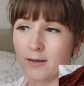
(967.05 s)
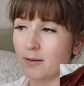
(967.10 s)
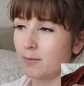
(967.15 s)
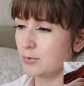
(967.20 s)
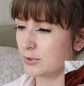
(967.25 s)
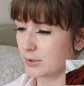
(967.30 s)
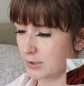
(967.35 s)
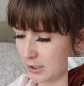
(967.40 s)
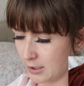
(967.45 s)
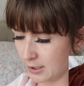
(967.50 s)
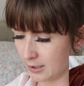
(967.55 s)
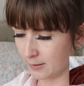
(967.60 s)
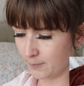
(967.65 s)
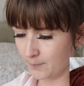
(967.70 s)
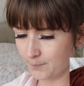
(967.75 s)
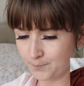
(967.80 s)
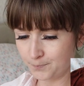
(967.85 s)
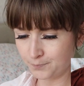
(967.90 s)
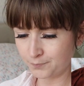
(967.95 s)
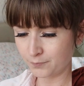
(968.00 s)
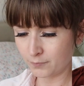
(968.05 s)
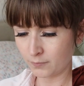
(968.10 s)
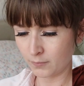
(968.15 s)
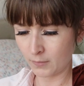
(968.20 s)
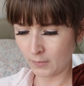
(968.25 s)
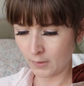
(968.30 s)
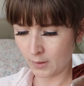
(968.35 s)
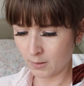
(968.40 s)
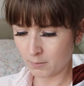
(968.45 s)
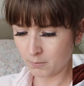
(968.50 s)
I'm gonna
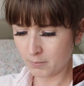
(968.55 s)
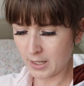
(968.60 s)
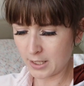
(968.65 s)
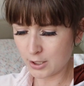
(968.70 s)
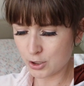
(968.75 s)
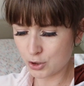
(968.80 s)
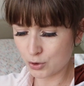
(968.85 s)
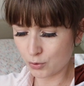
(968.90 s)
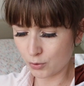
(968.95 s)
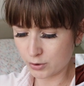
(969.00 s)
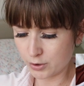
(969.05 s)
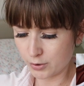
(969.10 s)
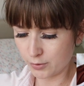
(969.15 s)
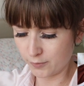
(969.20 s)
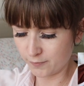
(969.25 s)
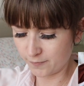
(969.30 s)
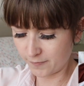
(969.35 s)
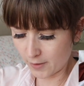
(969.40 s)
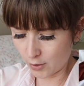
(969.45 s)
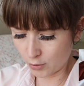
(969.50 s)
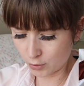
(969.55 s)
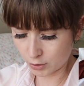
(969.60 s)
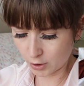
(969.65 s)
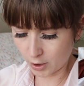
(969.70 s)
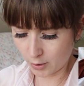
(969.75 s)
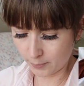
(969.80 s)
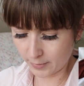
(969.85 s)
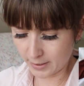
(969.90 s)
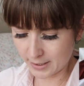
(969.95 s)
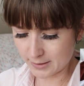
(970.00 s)
make sure to
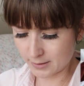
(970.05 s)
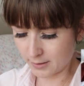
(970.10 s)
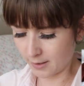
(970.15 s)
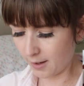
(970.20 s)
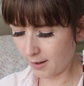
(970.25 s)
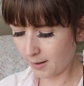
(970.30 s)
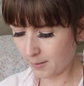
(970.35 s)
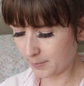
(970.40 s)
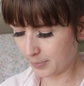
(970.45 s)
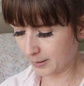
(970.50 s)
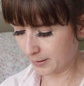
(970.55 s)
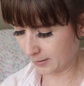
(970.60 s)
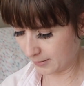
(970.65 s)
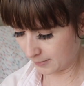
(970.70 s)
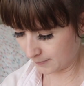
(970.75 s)
Velcro it up